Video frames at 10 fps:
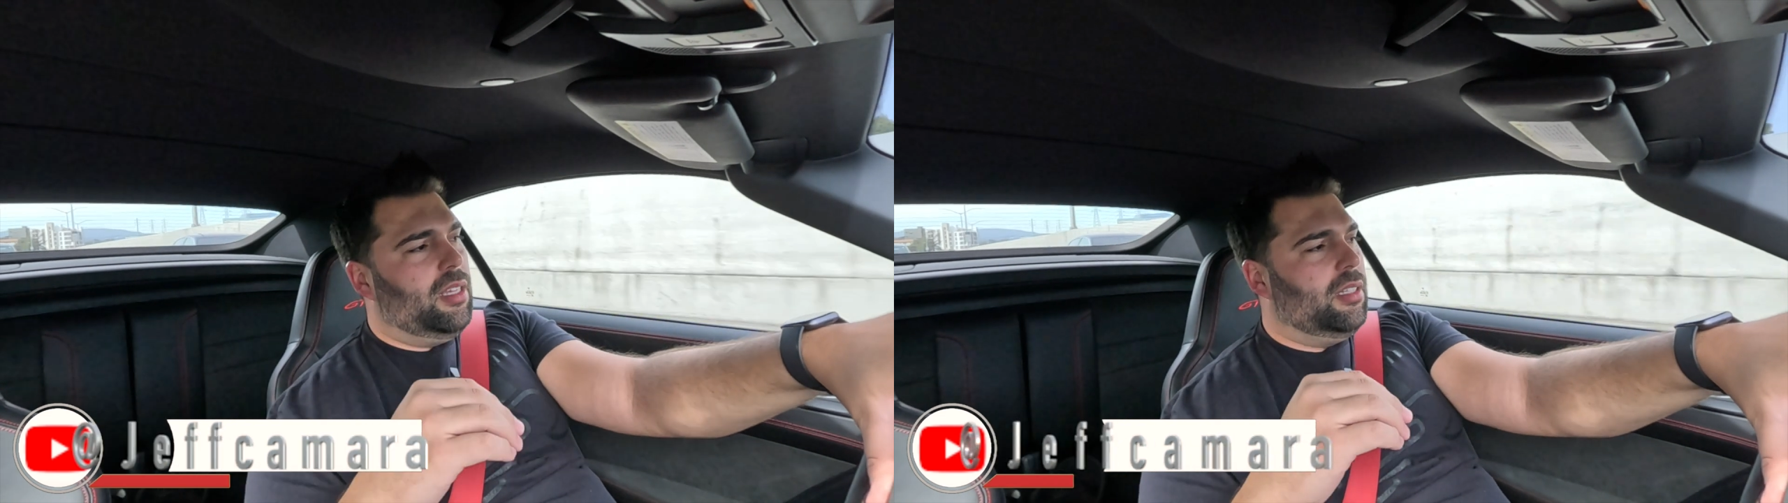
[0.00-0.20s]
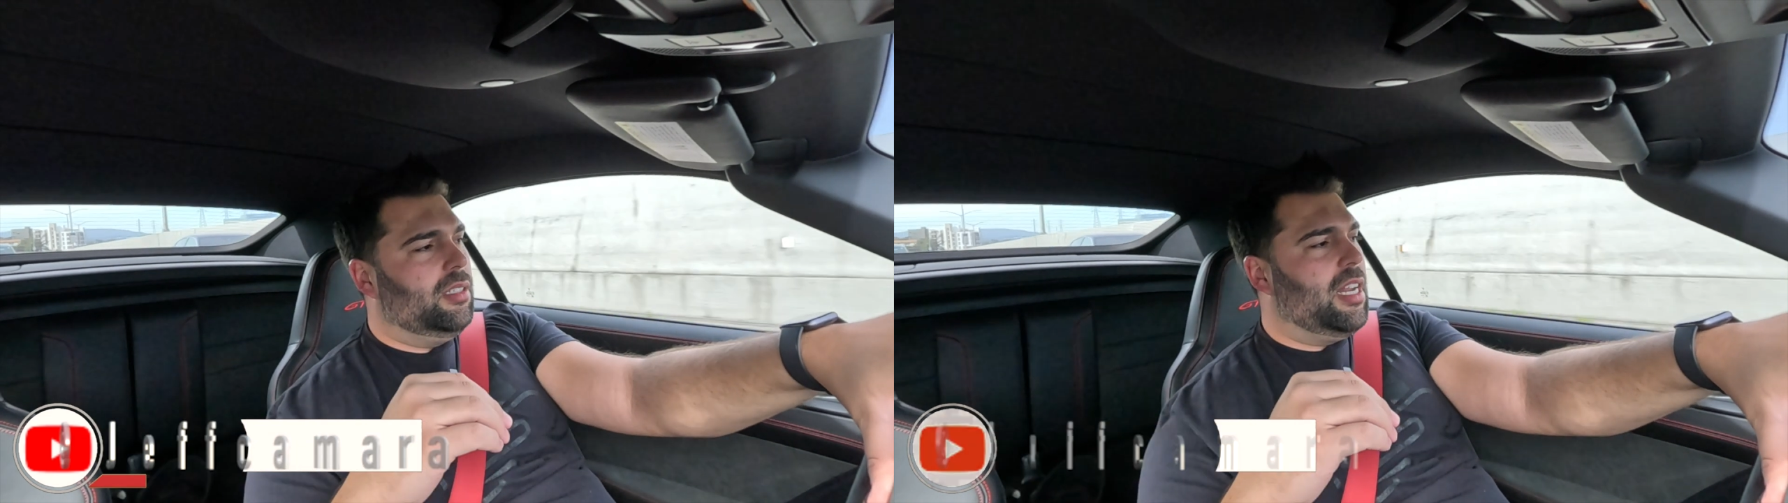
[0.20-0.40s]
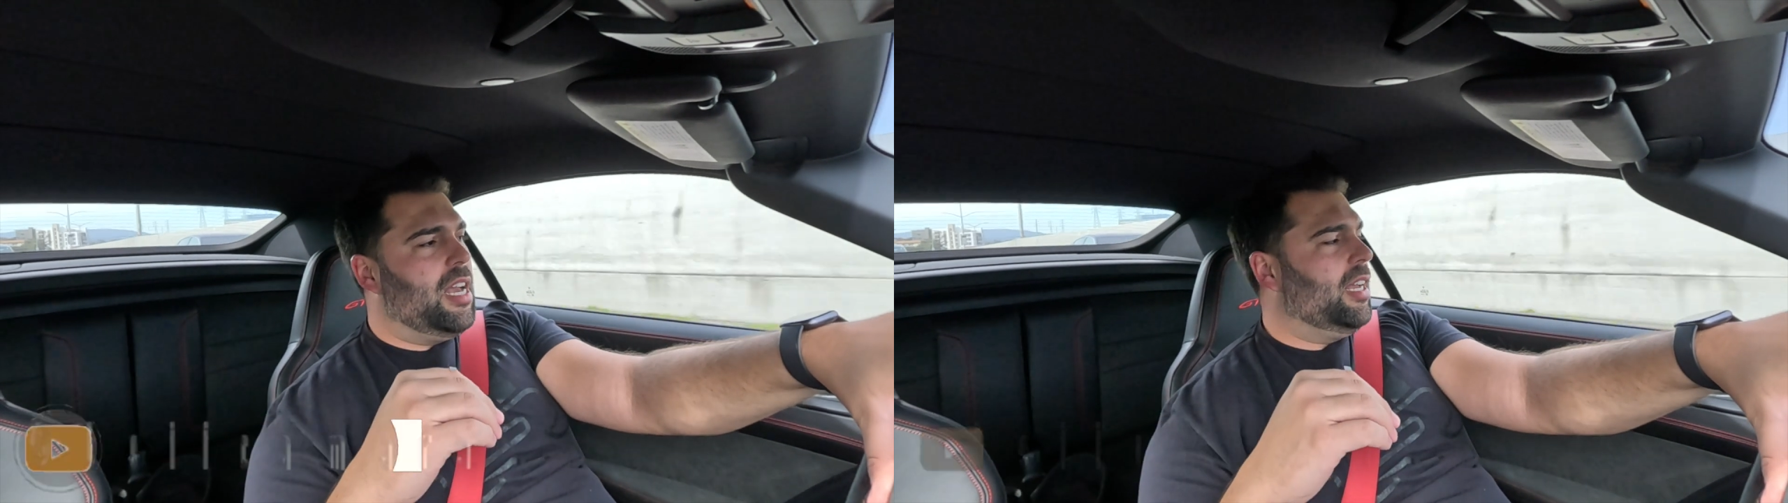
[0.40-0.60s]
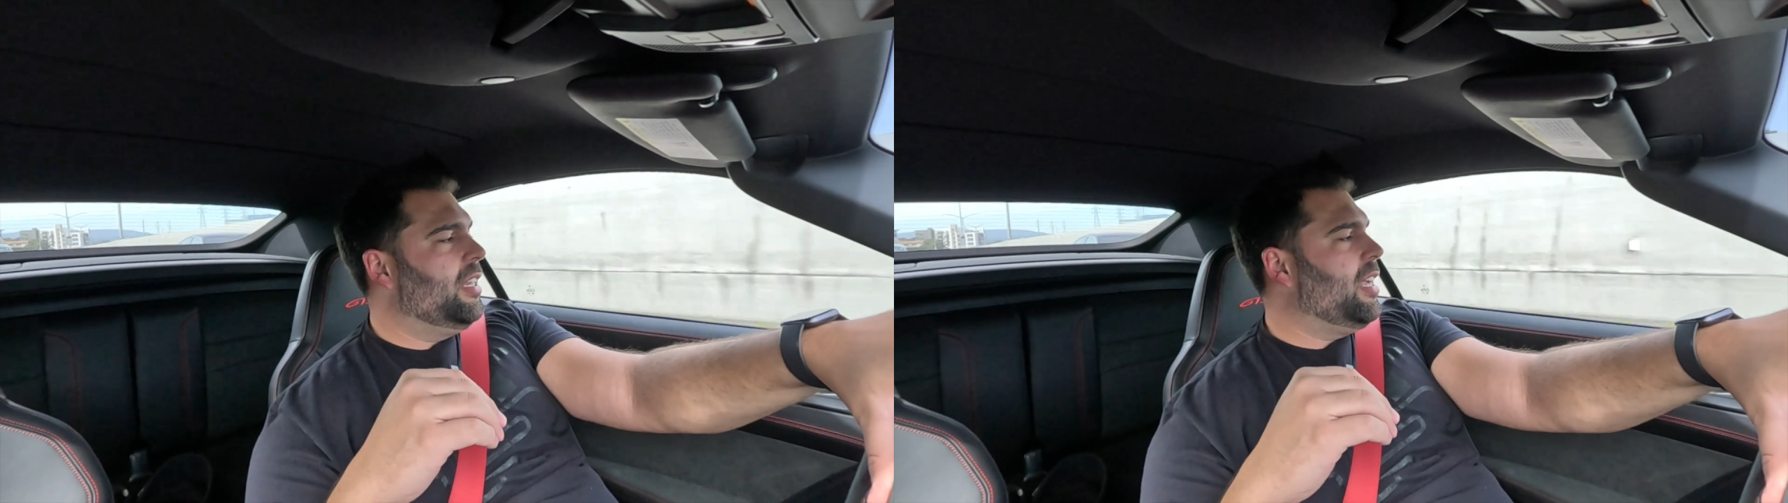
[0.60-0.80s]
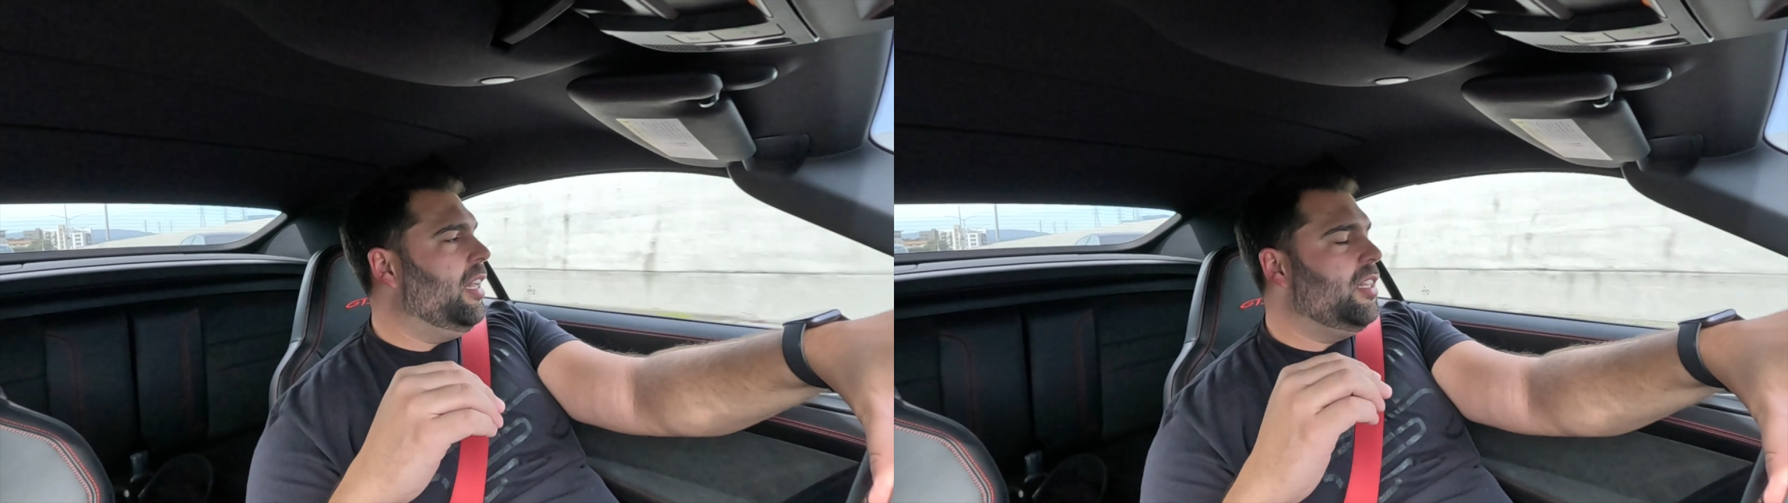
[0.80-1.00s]
and
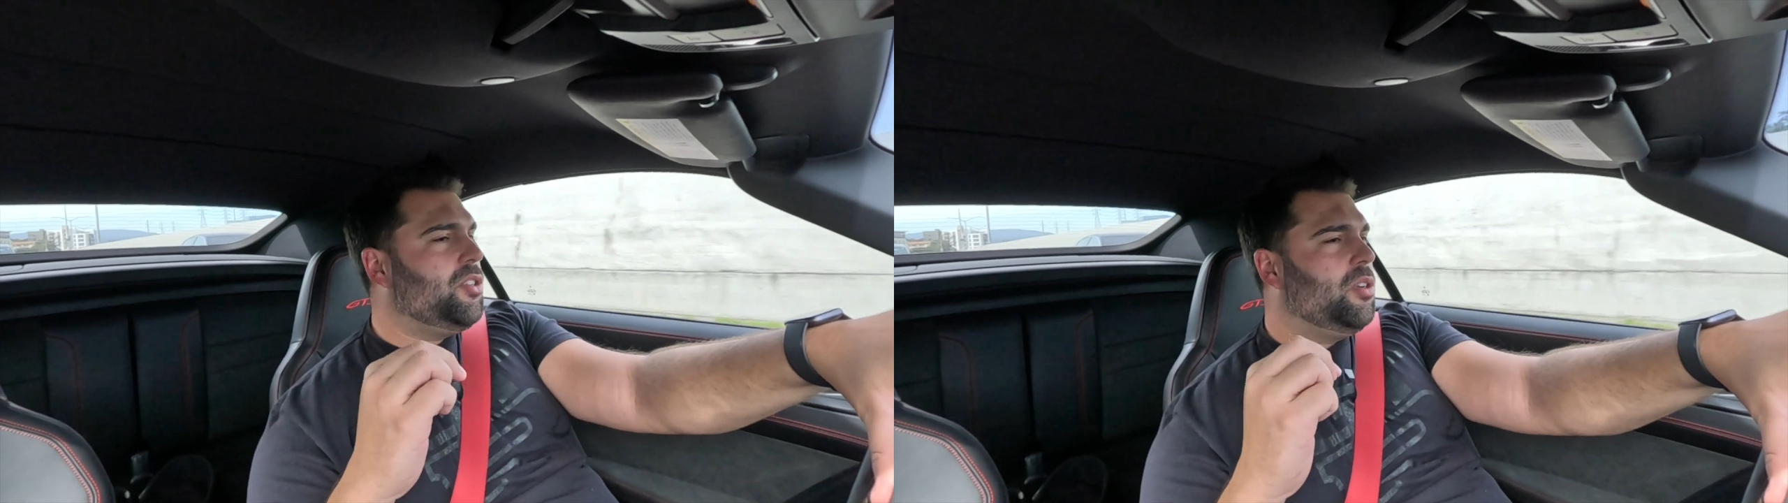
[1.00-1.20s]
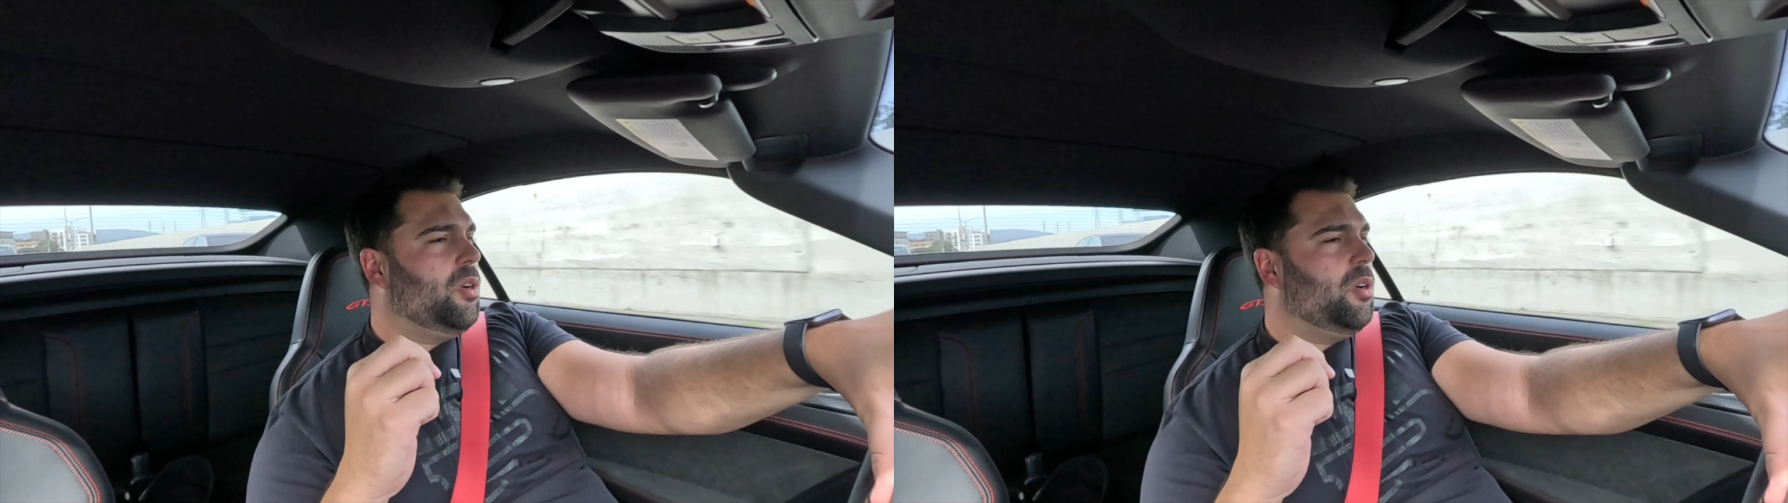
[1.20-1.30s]
kind of let you